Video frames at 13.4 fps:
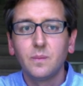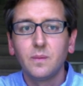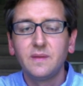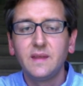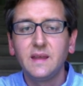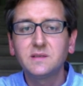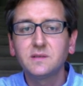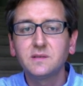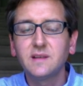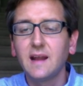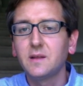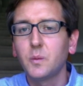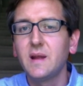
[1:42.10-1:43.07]
These are
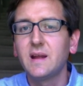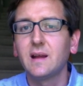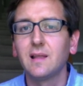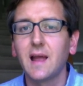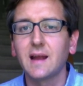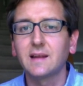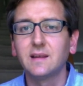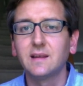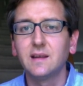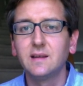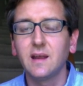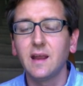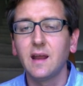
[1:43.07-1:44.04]
data that we
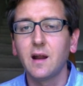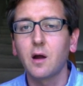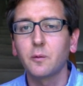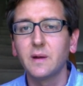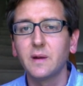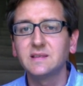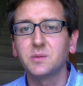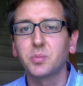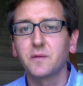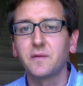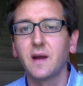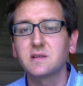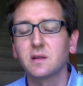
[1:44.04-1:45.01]
collected in our recent
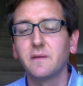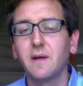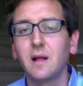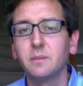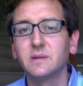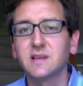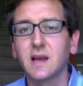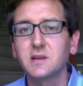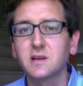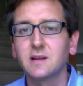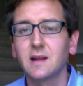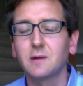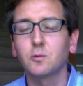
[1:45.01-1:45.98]
professional development
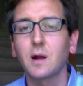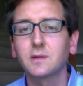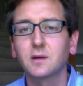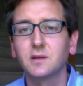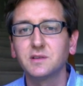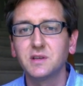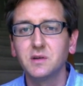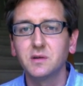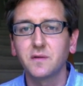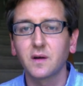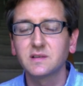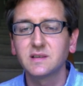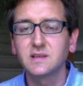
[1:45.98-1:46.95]
session at Rutgers
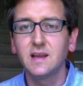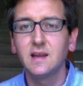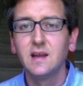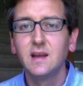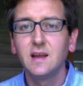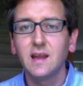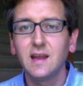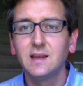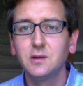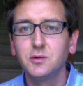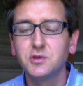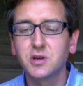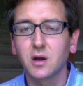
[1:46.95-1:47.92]
University in
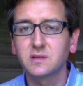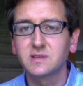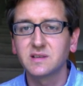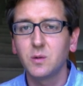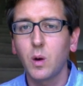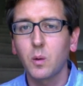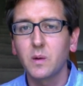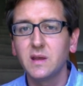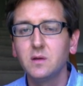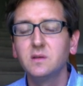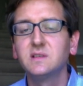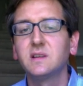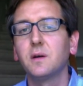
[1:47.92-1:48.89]
New Jersey, where we
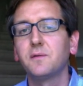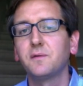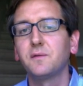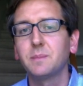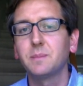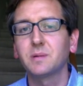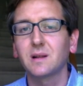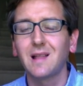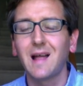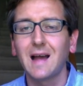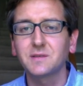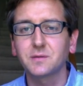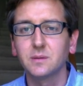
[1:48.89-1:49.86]
used flipped
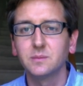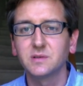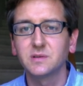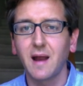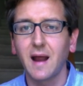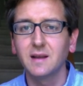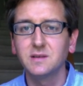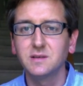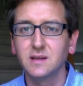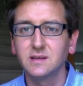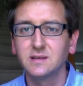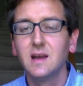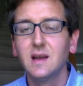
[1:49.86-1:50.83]
classroom
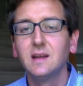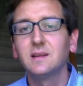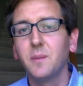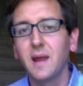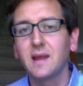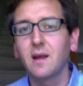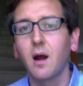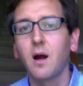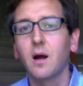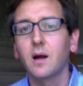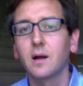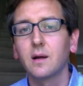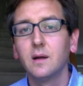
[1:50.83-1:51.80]
strategies to make
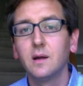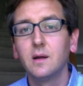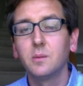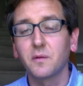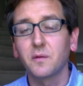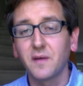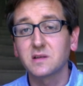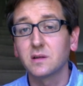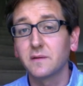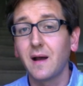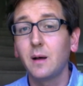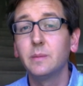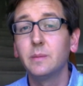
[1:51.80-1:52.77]
our professional
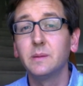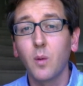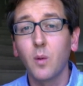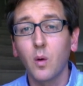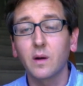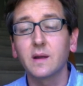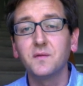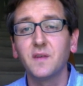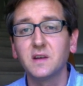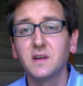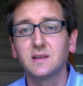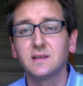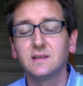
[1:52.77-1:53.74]
development more
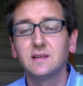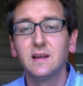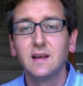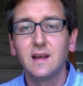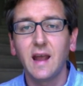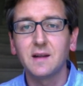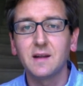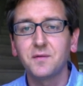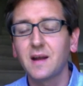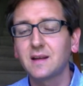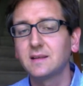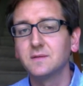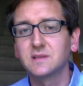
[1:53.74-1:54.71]
efficient and
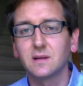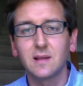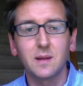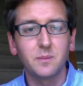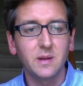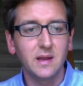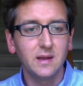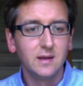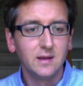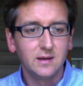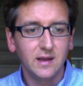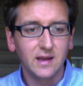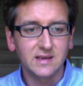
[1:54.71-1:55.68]
effective. So let me
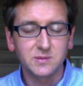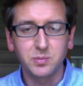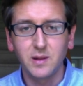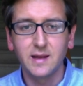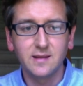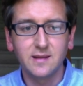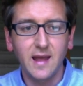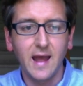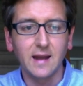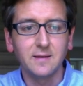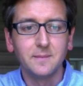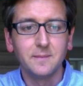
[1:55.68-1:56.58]
explain that.